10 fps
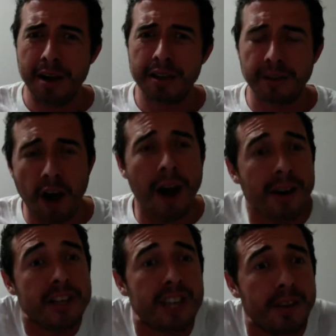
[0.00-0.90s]

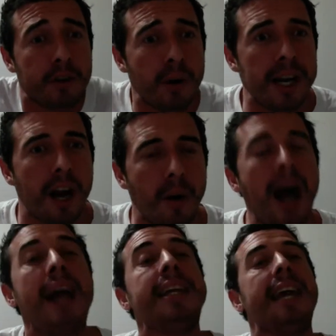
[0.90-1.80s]
Daivari, Steve Corino.
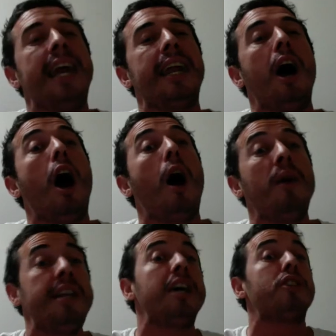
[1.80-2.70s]
I get it. Oh,
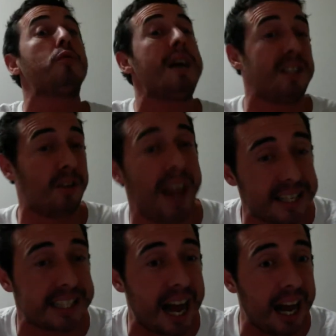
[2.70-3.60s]
he doesn't wrestle that
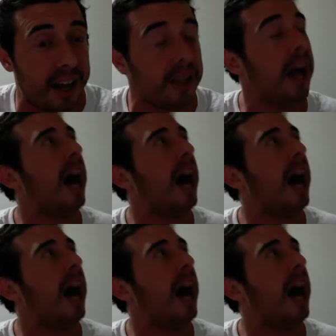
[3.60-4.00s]
style.